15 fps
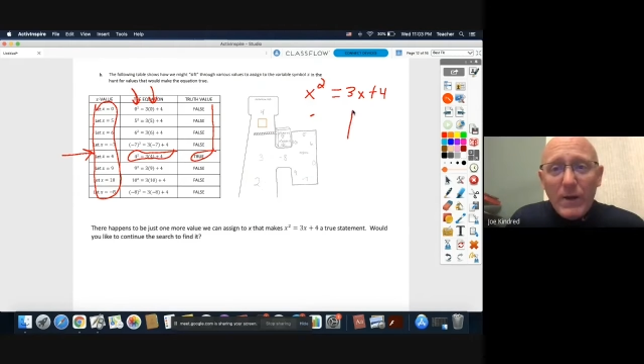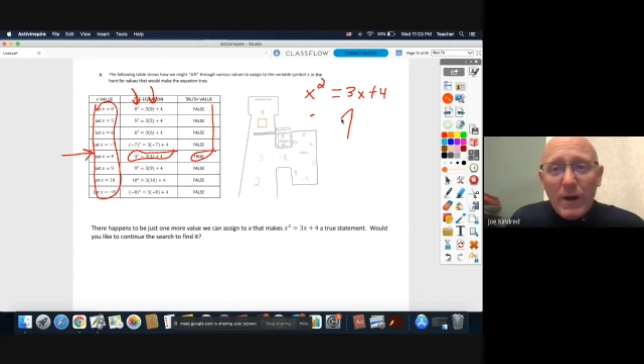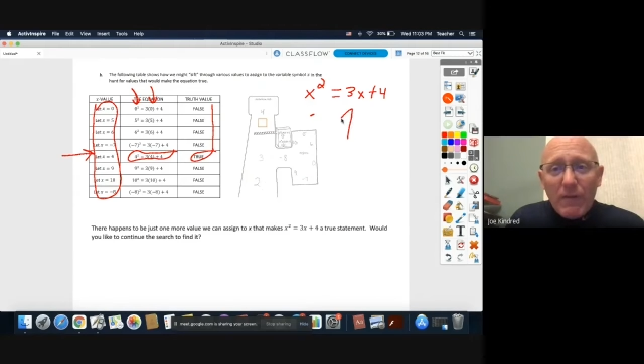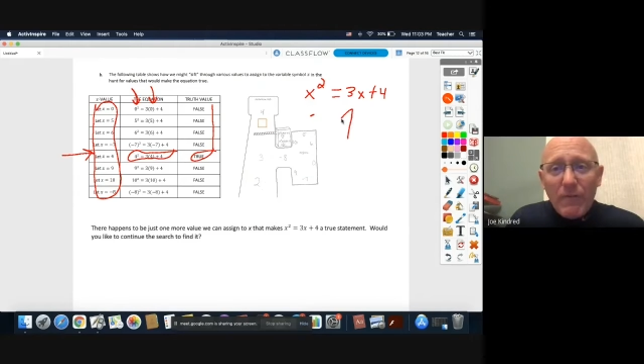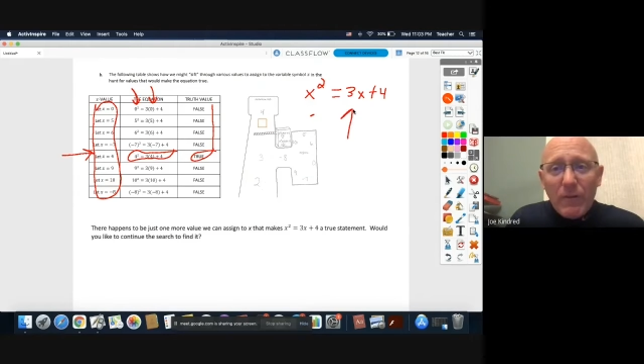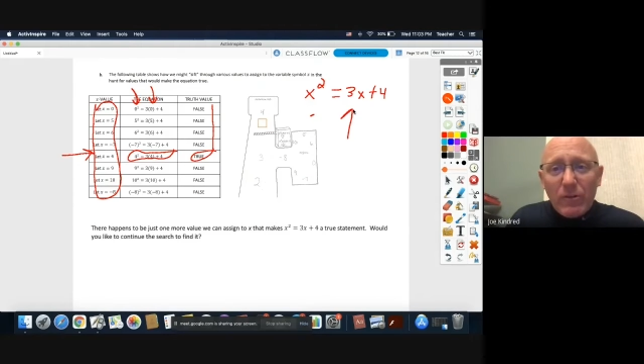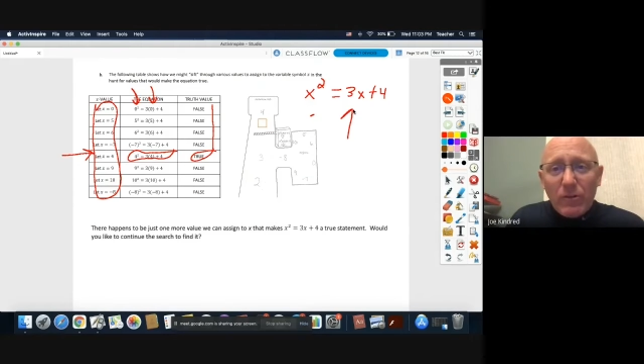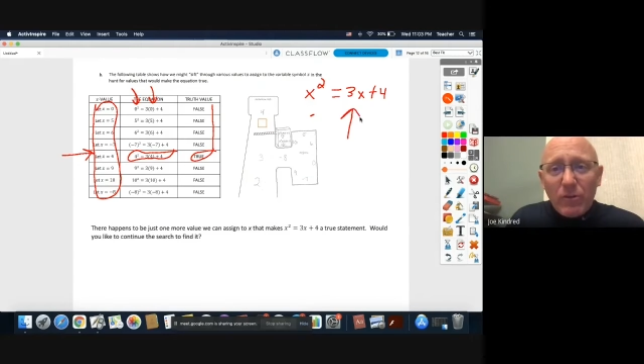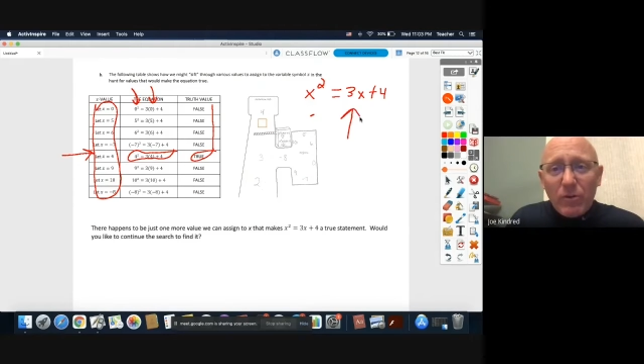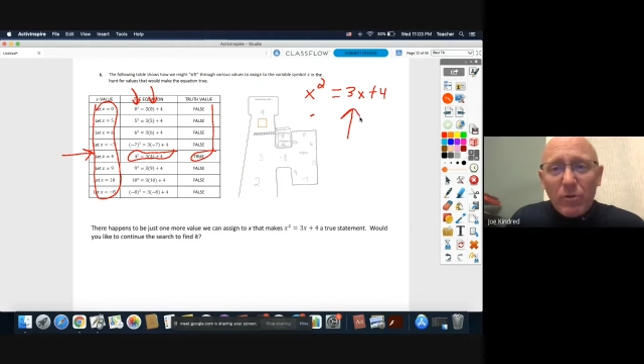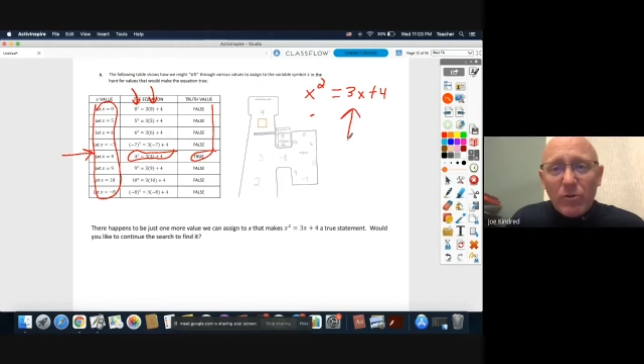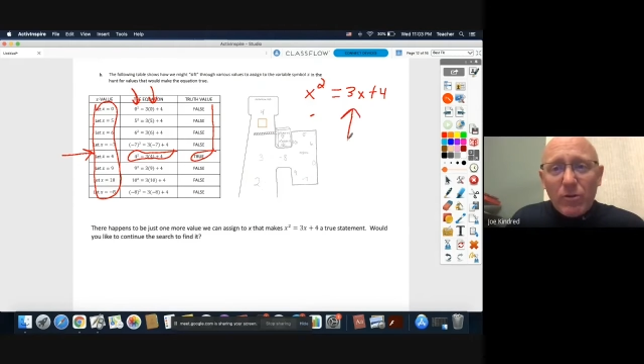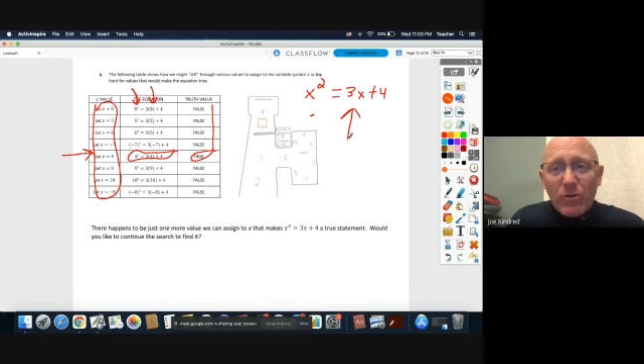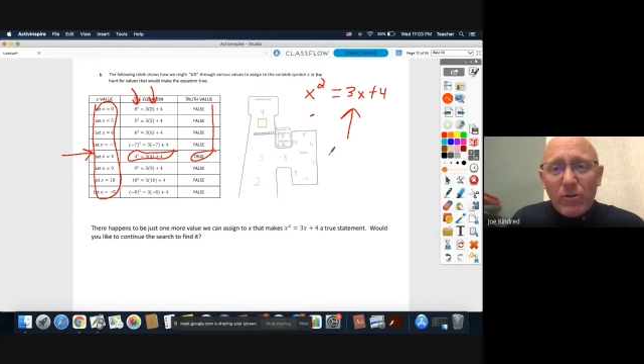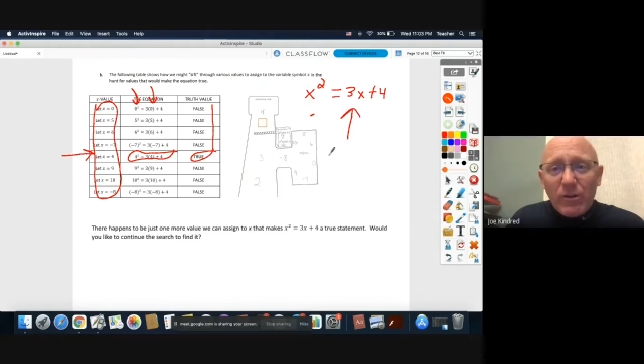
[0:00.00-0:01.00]
of the
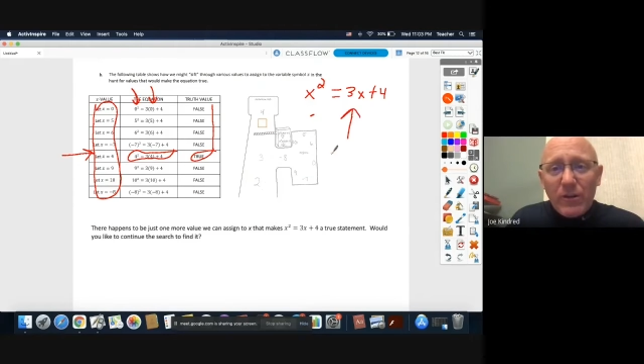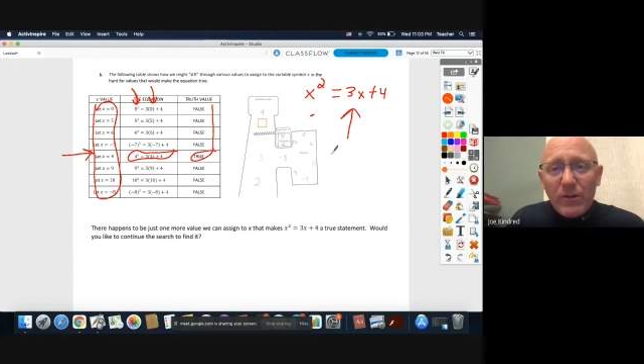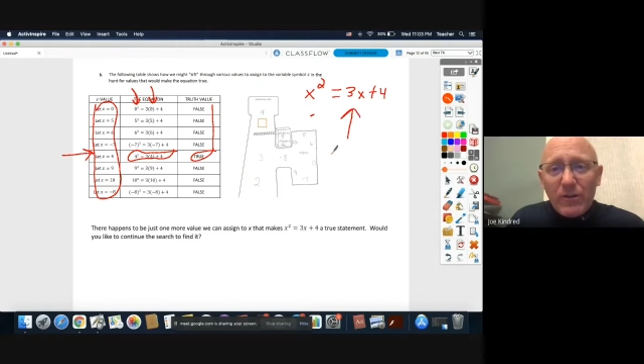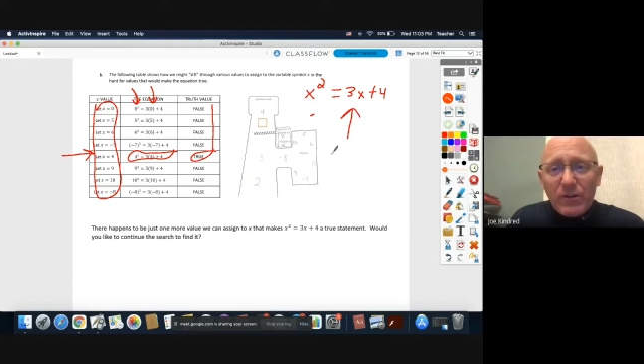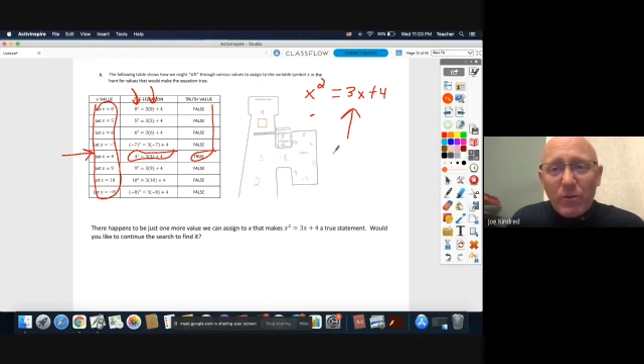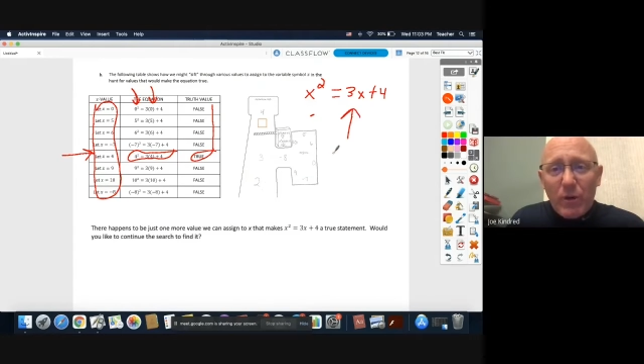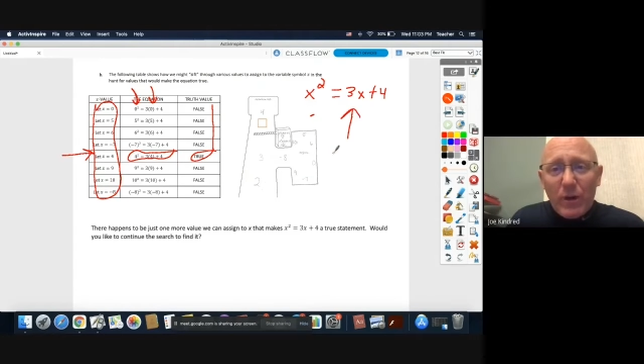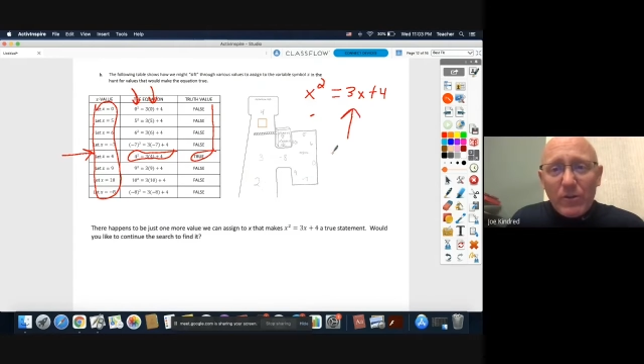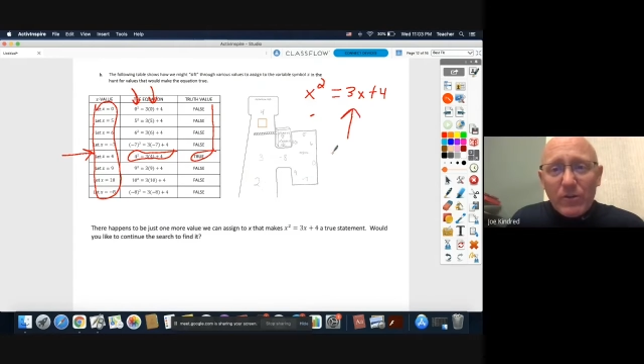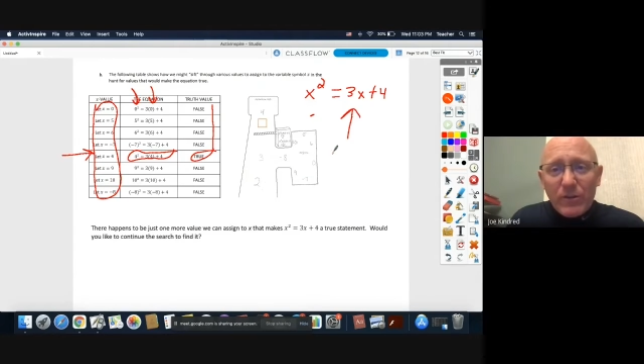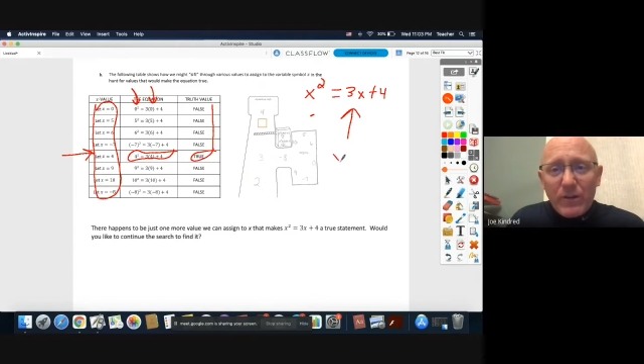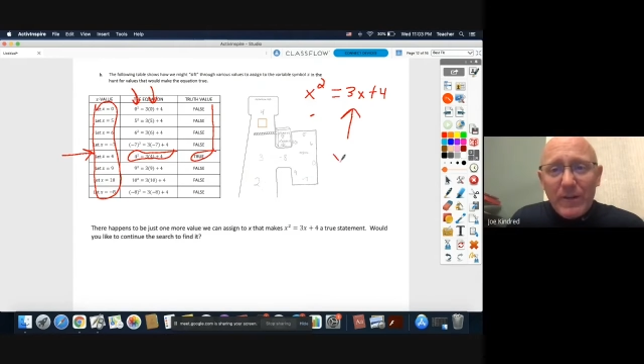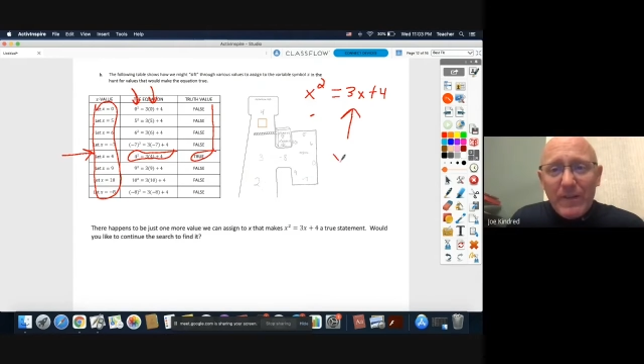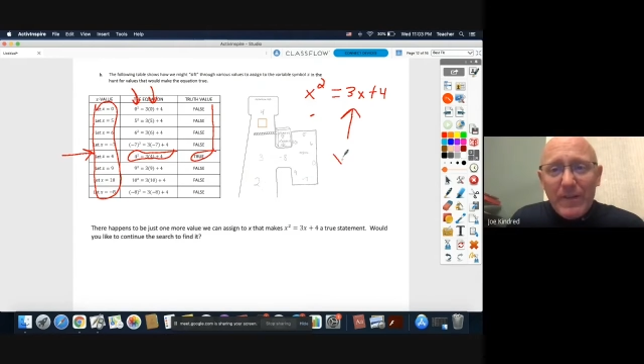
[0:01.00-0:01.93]
solutions to this equation